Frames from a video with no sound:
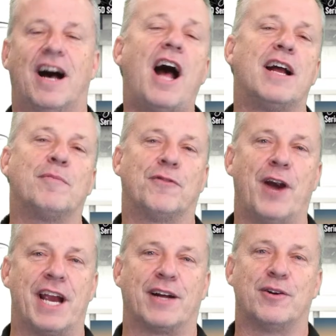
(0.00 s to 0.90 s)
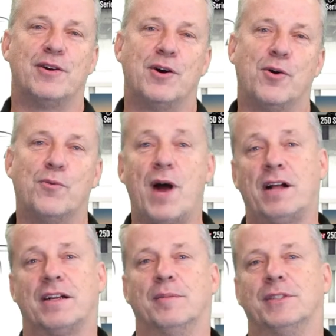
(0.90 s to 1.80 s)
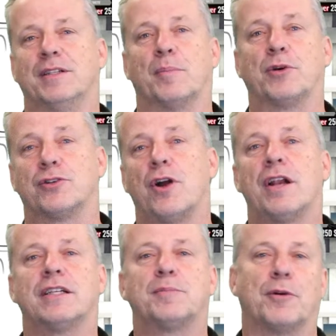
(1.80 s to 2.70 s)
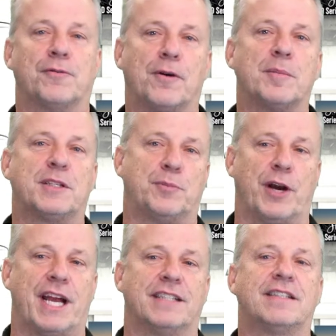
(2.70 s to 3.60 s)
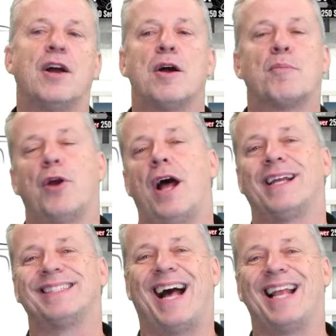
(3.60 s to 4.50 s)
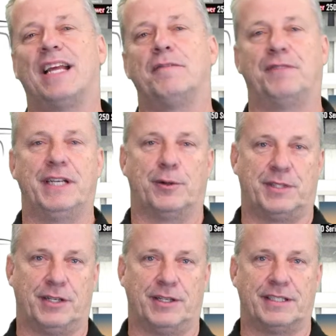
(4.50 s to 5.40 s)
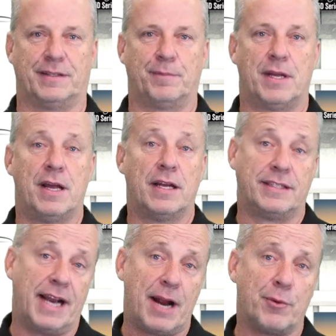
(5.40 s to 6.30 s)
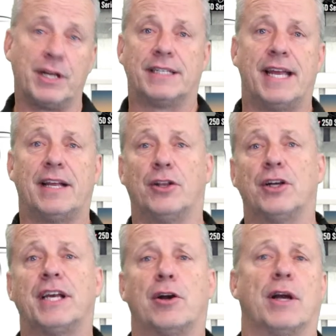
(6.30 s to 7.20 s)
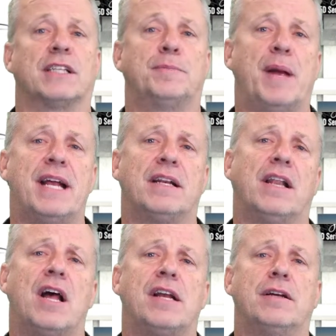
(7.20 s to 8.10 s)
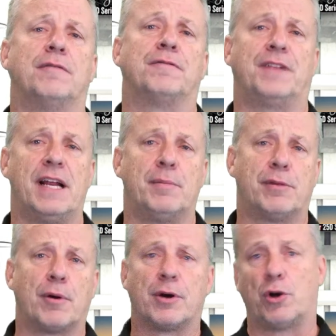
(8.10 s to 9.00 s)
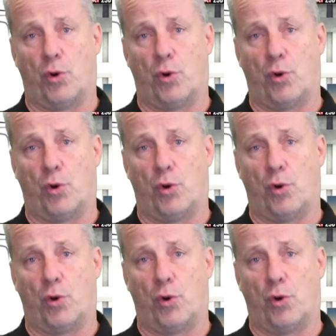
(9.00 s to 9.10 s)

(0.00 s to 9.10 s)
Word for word: Hi, I'm Frank. Welcome to the PerTronix Performance Brands Product Highlight Video Series. Today we're going to take a look at our expanded line of FlameThrower